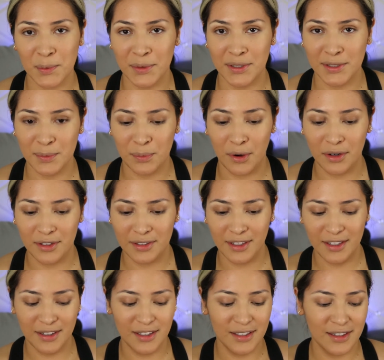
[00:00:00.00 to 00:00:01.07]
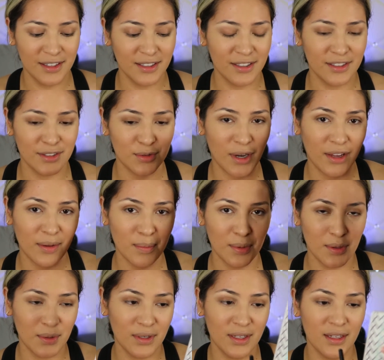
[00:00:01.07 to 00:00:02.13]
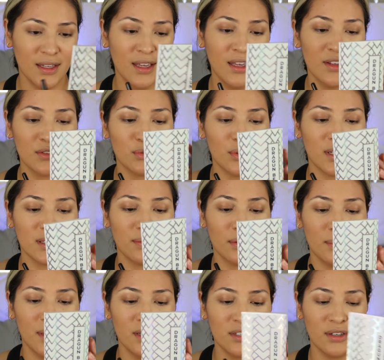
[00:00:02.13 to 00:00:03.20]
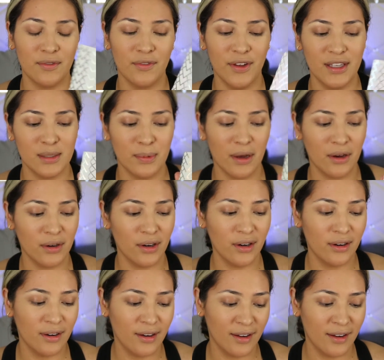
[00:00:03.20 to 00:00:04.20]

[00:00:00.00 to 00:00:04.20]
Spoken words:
with this product lately, the Dragon Beauty Transformation Face Powder.